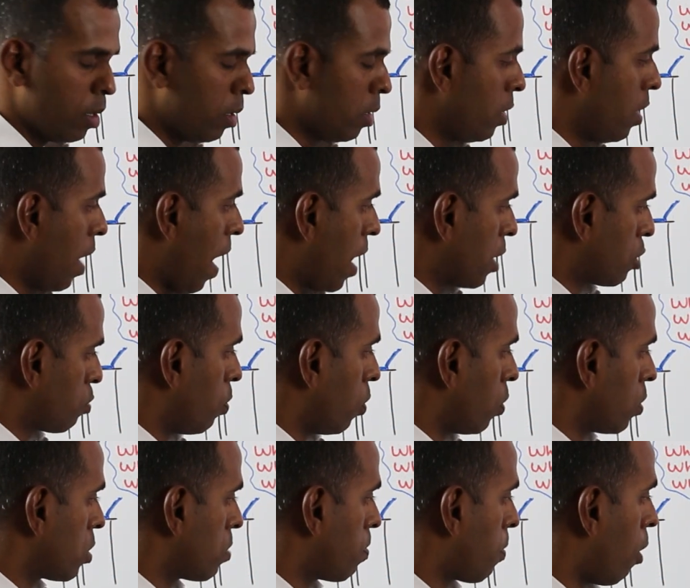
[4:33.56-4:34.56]

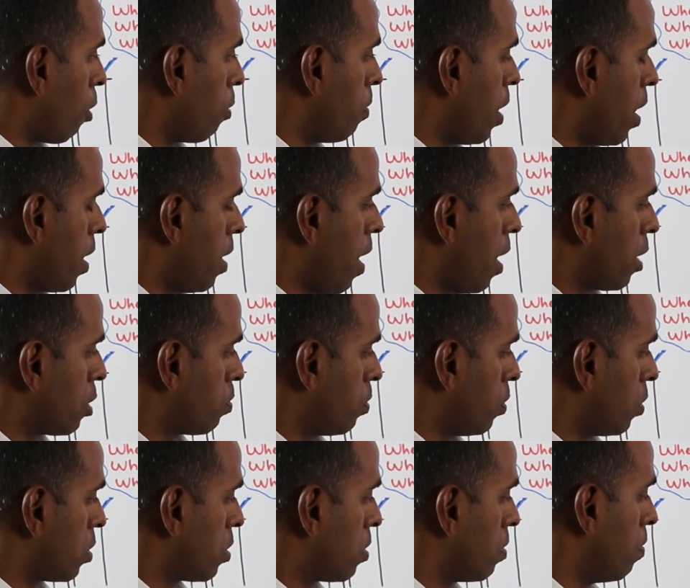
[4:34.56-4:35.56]
dashboards, Power BI
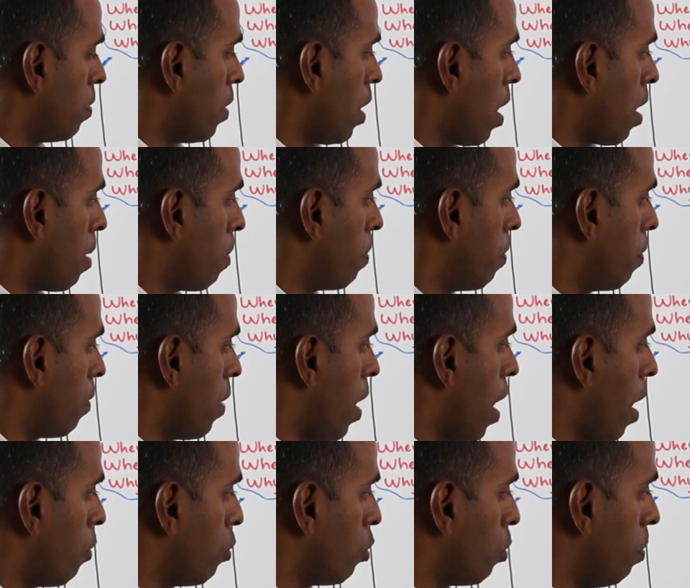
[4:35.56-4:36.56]
dashboards we
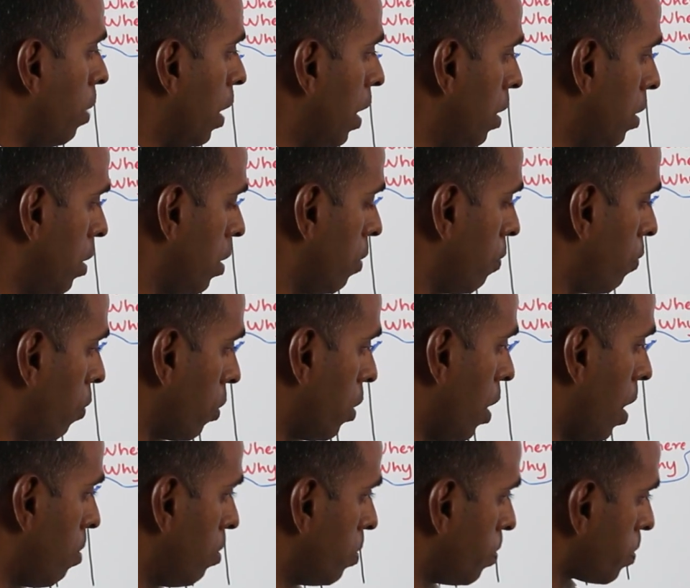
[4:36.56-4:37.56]
have to build for
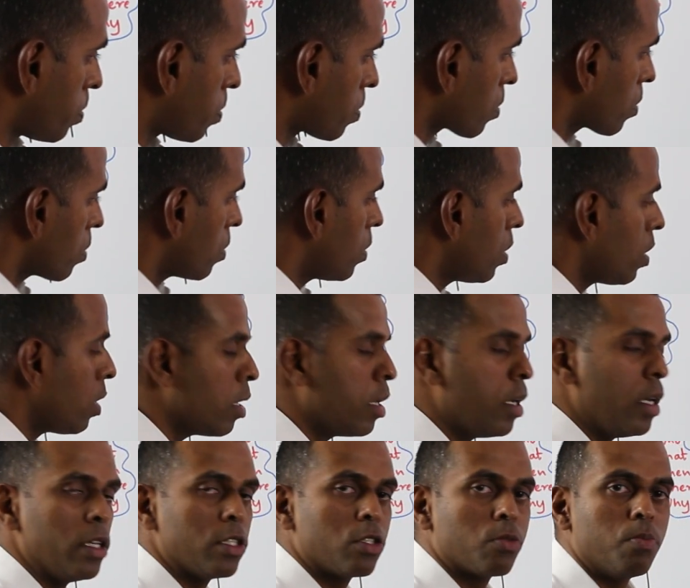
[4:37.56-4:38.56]
them
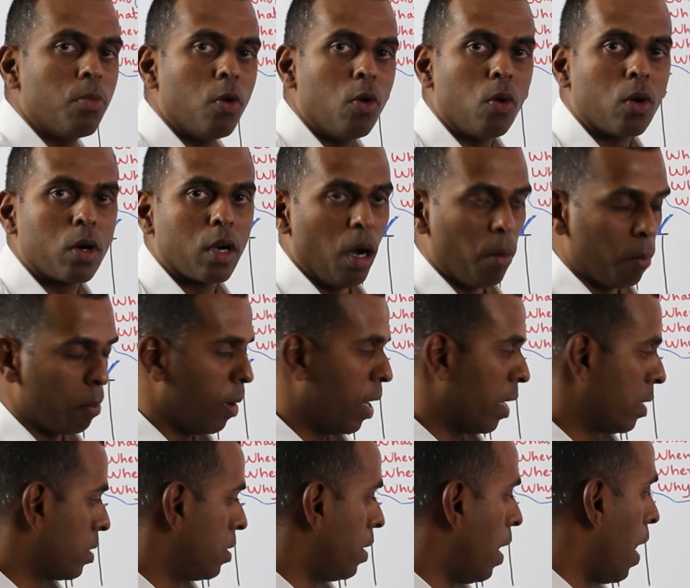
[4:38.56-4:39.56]
is more
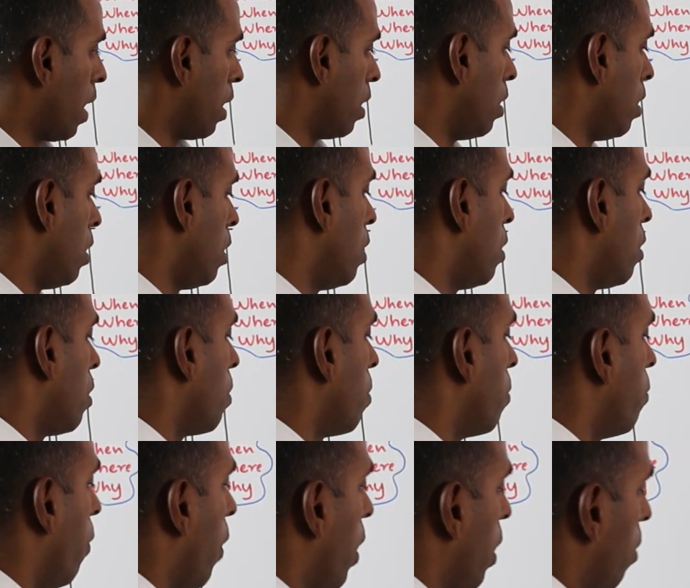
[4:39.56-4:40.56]
complex than
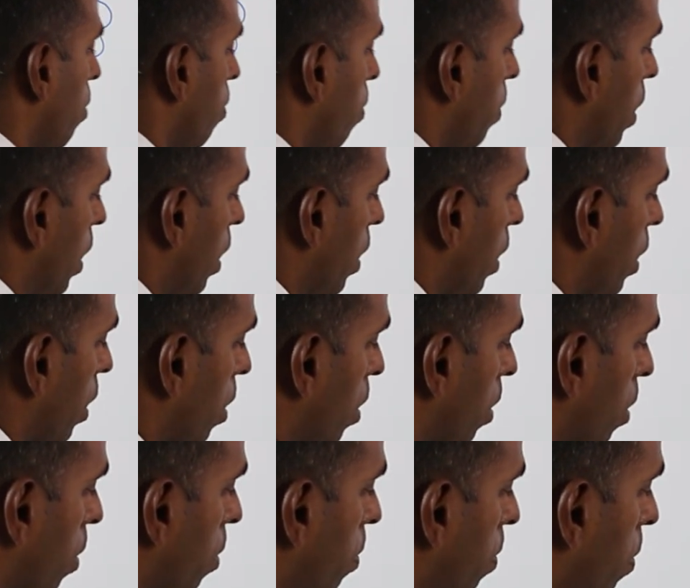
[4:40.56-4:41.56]
when building a